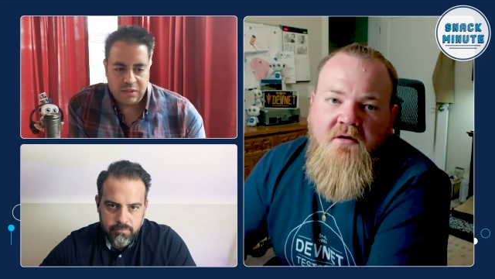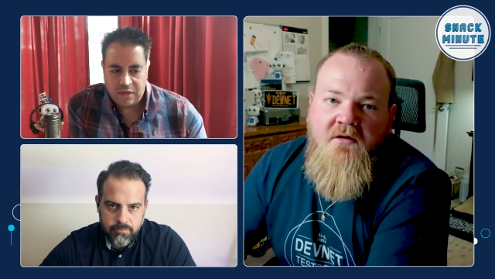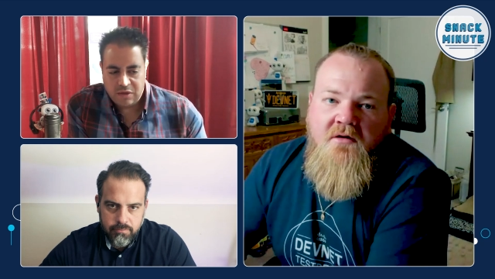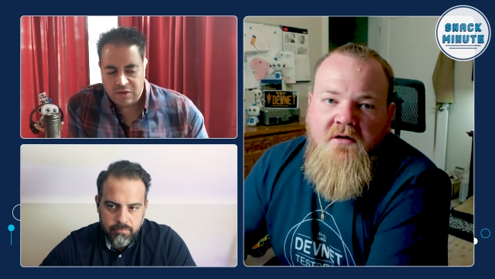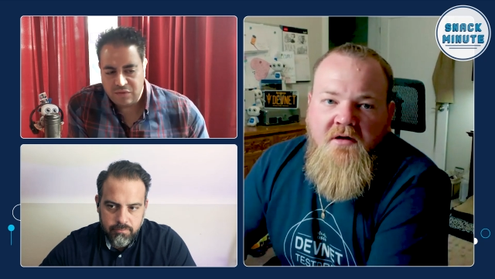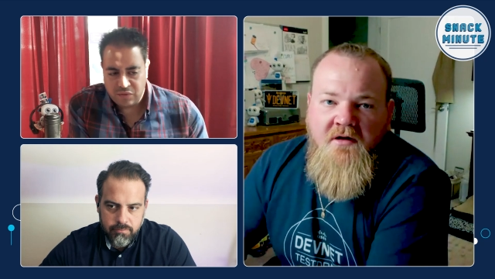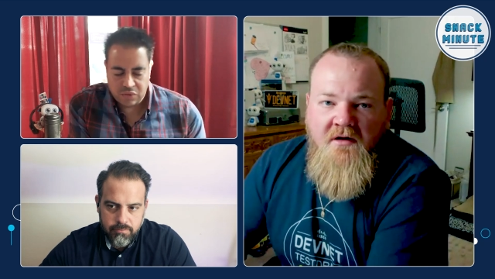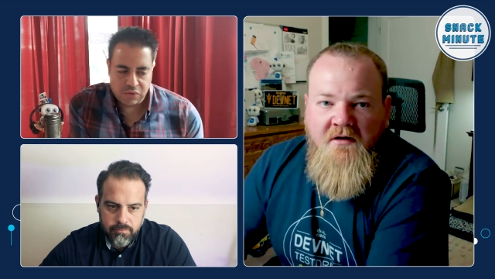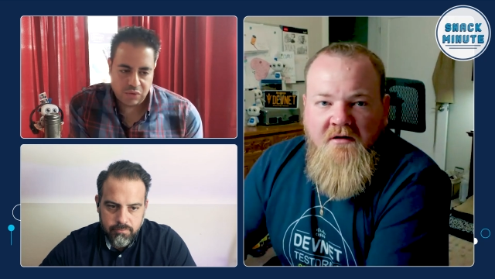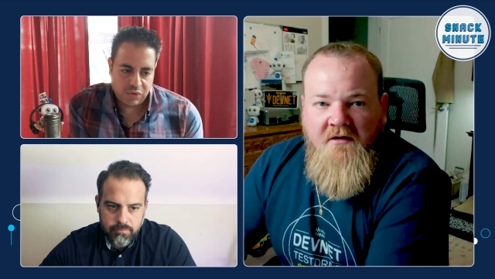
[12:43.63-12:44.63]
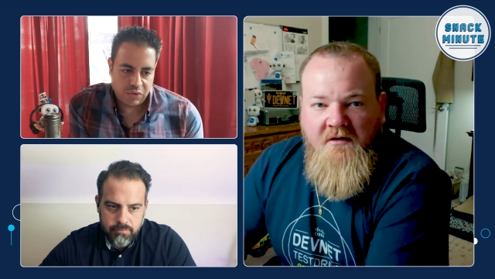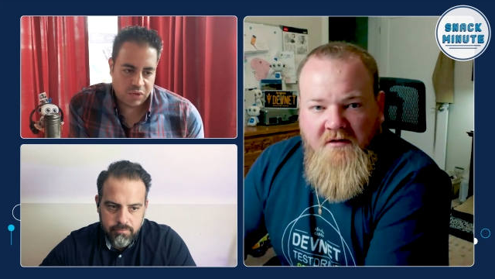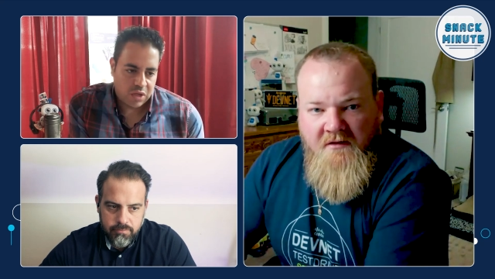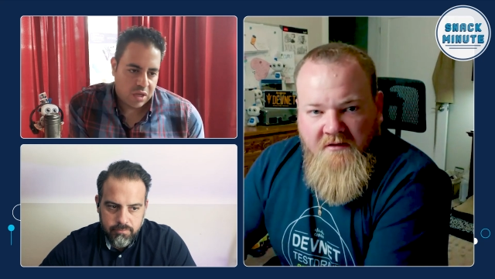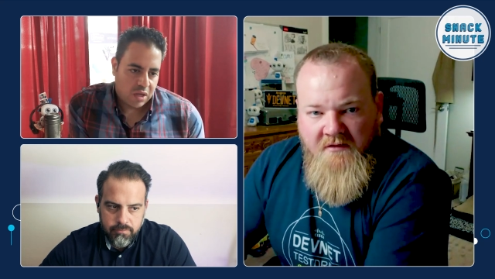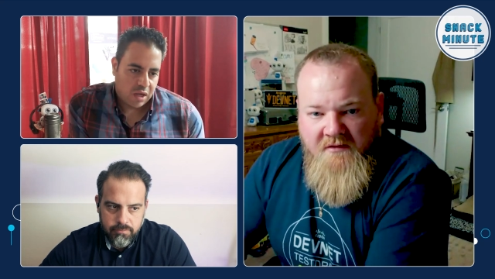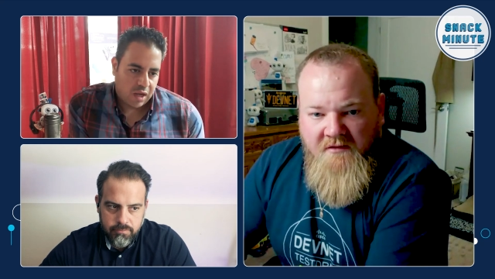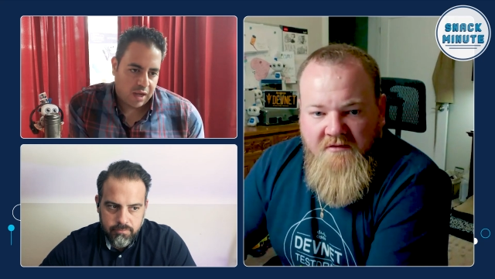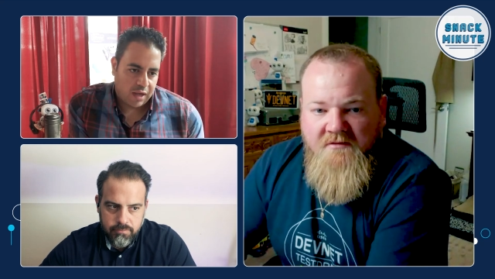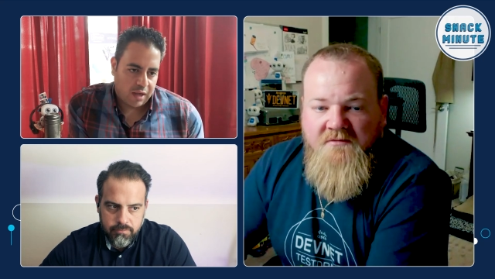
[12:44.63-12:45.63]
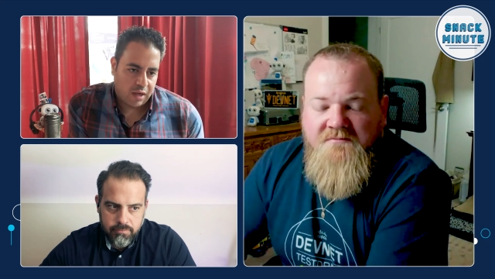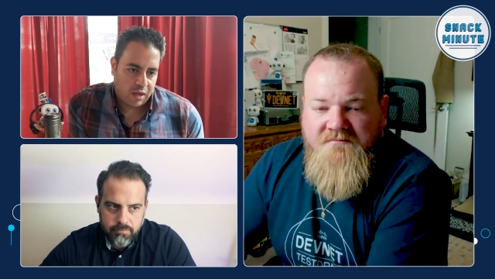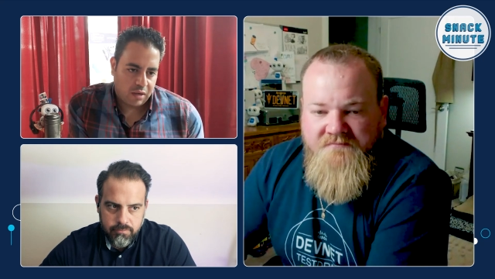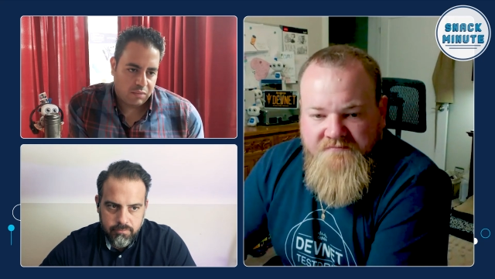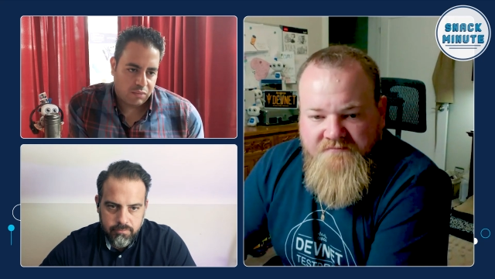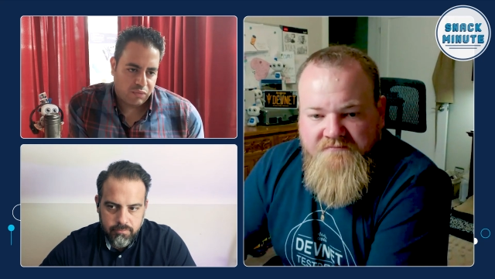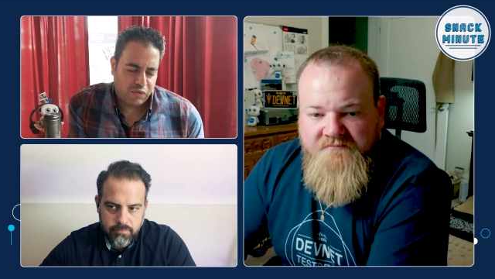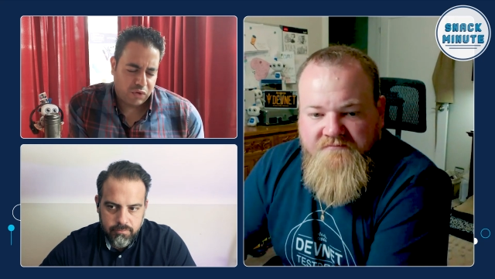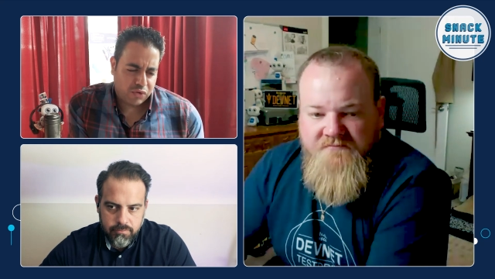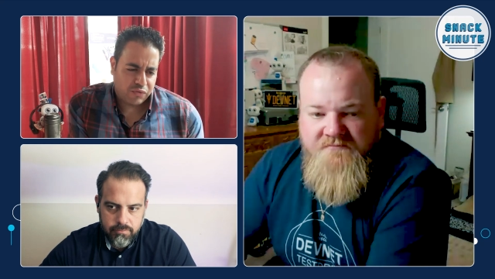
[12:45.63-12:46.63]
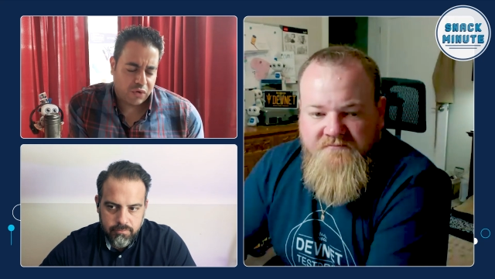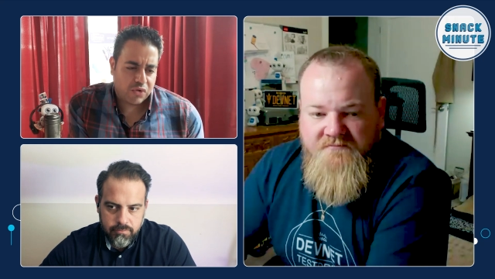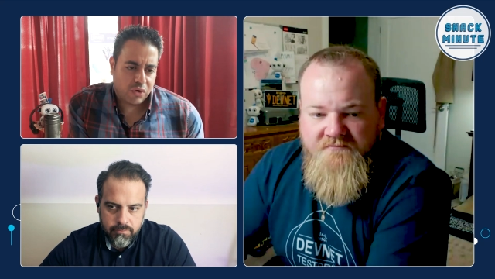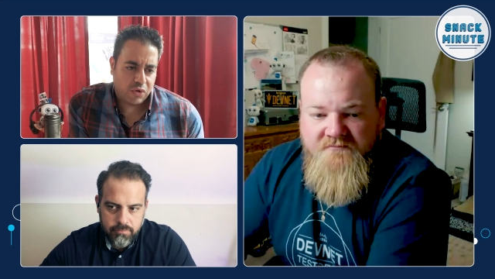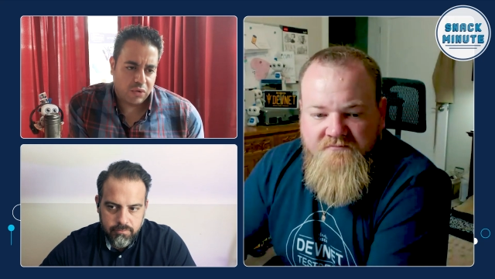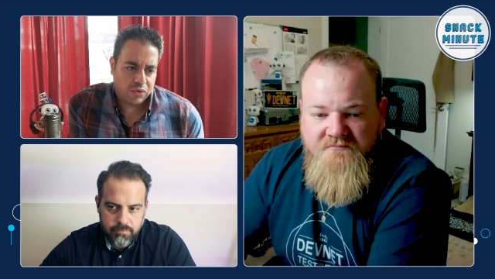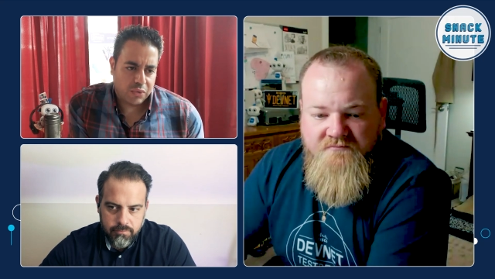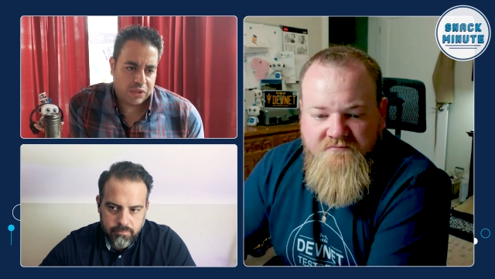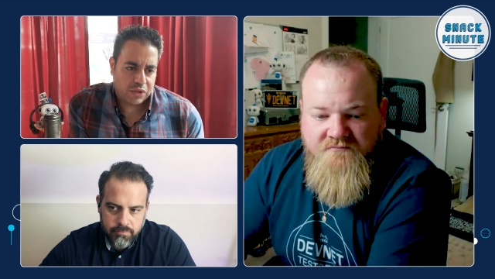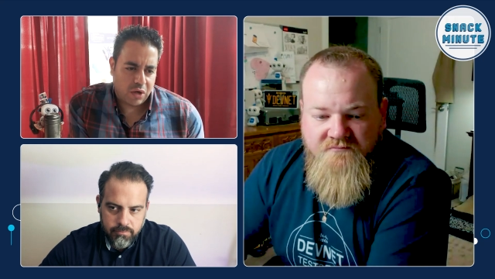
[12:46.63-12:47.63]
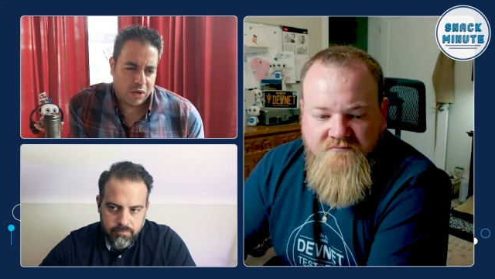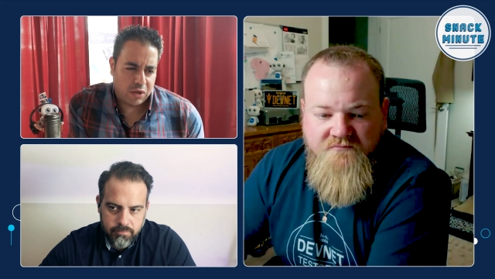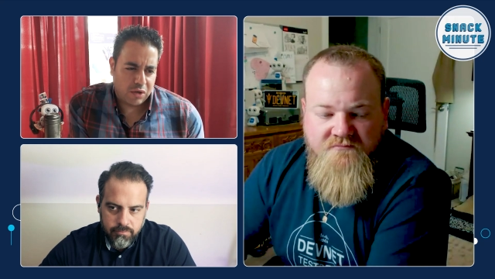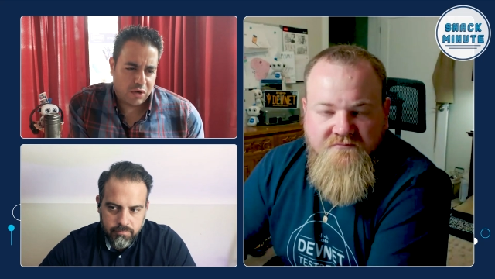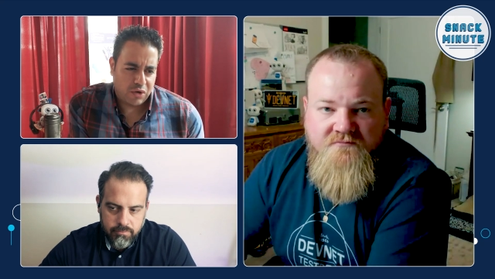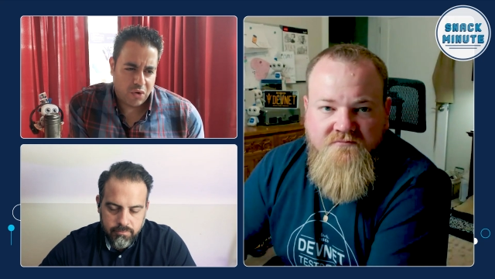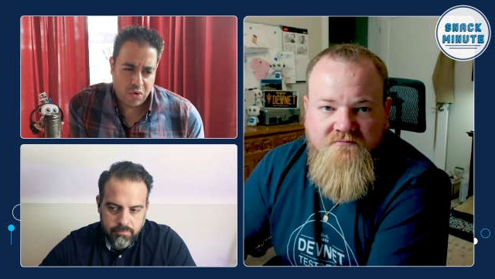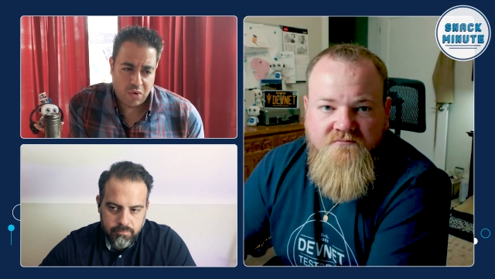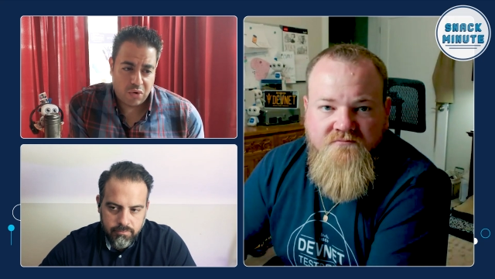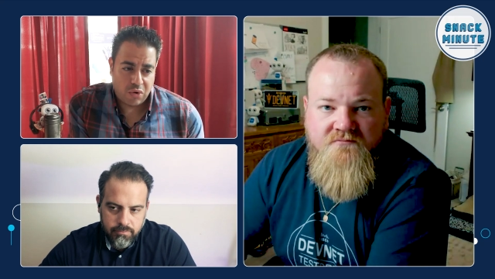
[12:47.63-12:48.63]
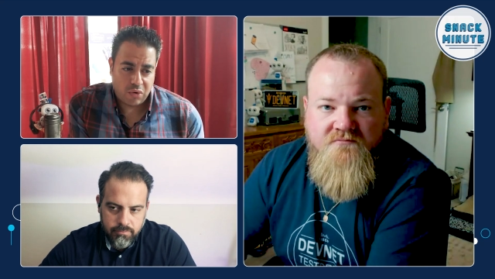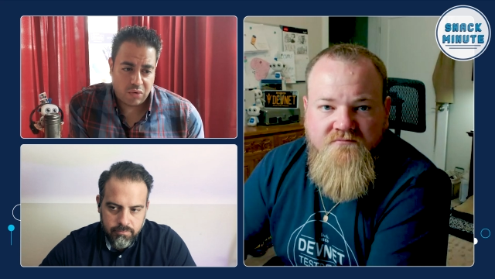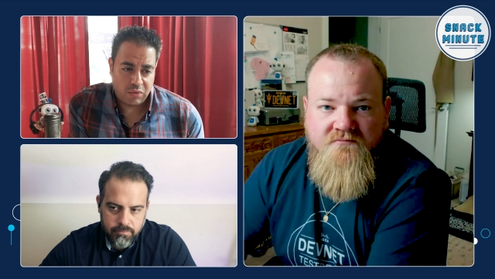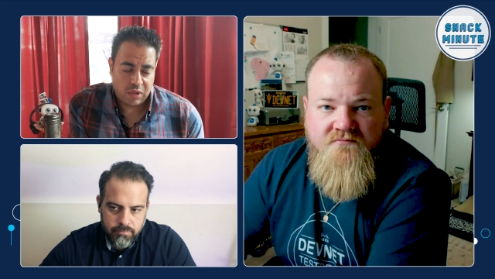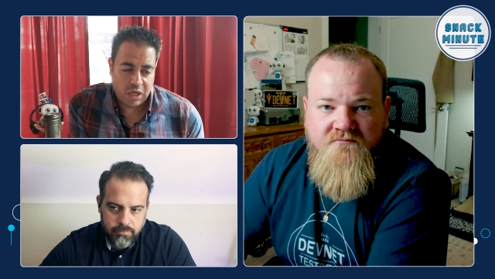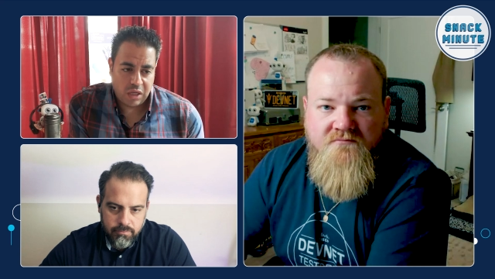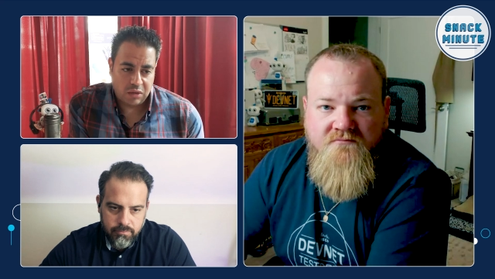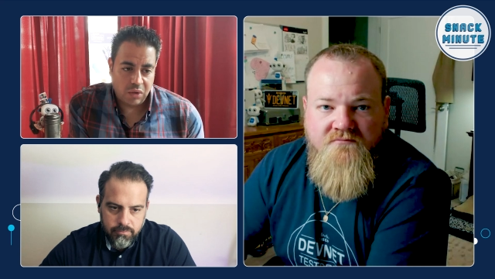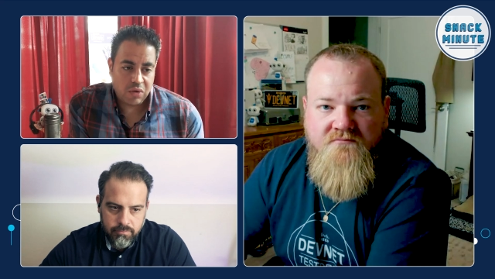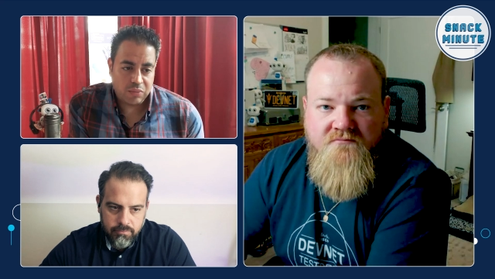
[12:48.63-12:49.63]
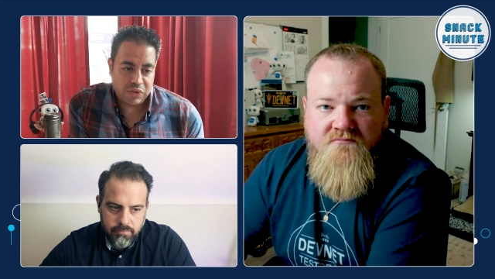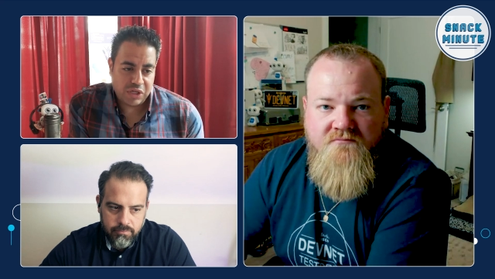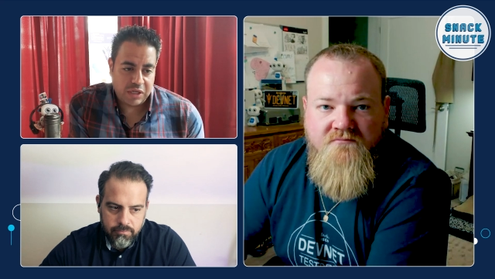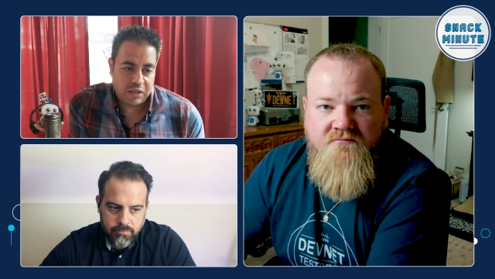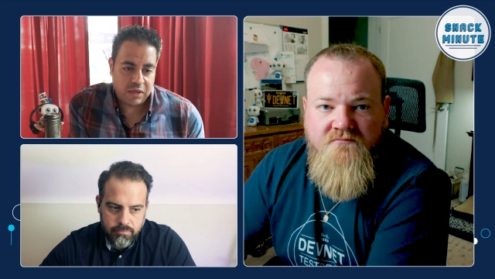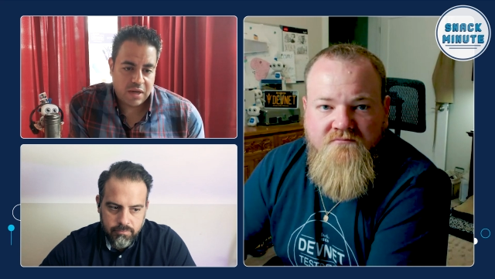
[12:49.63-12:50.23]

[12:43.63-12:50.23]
Speaker 1: that you have a virtual uh, vir virtual switch on your uh, local machine.